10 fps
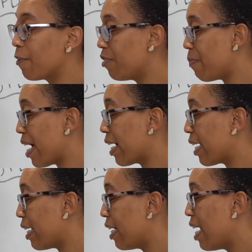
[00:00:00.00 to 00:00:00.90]
from the
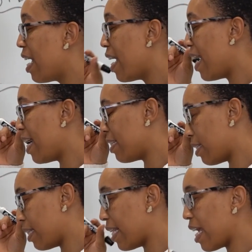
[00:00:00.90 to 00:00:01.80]
packet, is
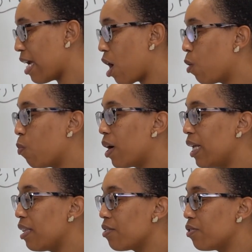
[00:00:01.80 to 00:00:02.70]
they are
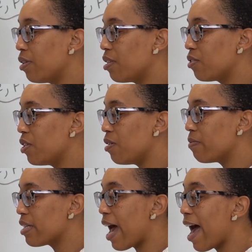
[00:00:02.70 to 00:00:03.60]
wanting the students to
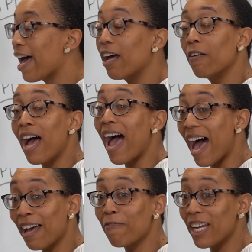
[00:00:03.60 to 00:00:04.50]
use the
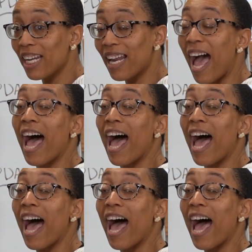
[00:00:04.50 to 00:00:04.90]
halving.